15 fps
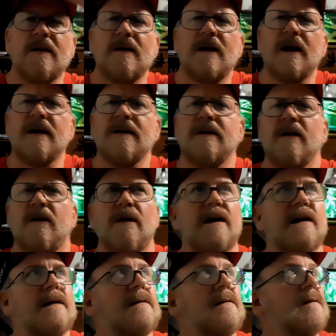getting kind of
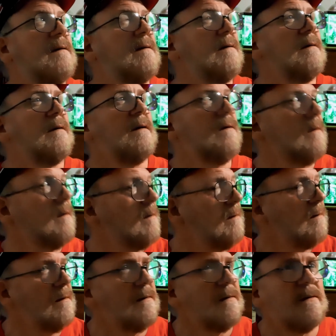dark.
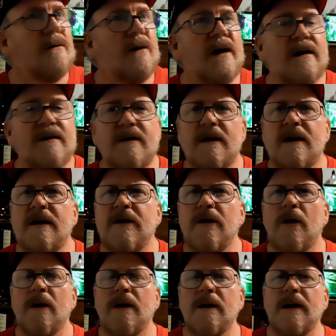Well, it's getting
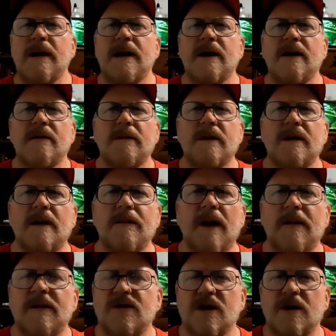darker in here, but I
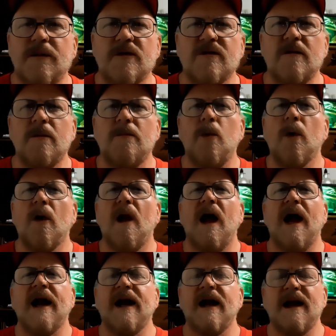probably should have put some more
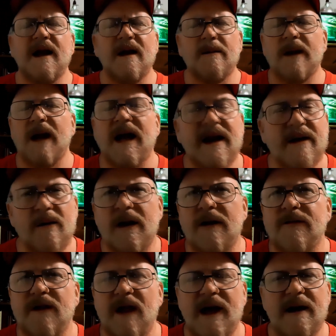lighting in here. But I didn't
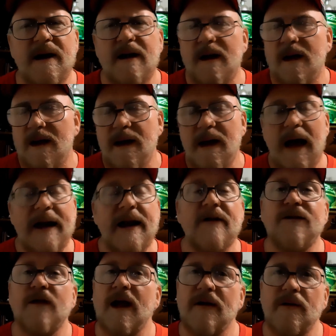feel
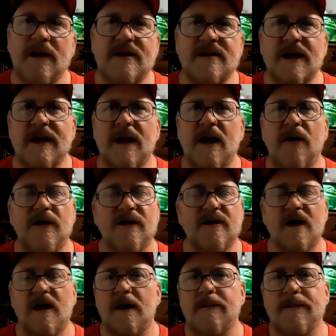like really setting all this
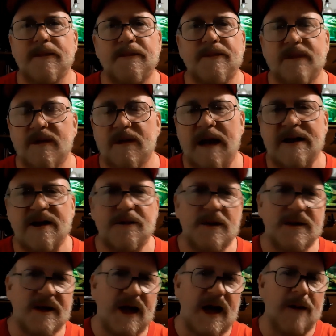up. I just put
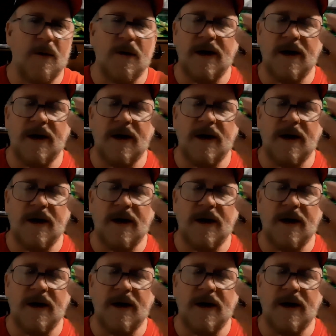the camera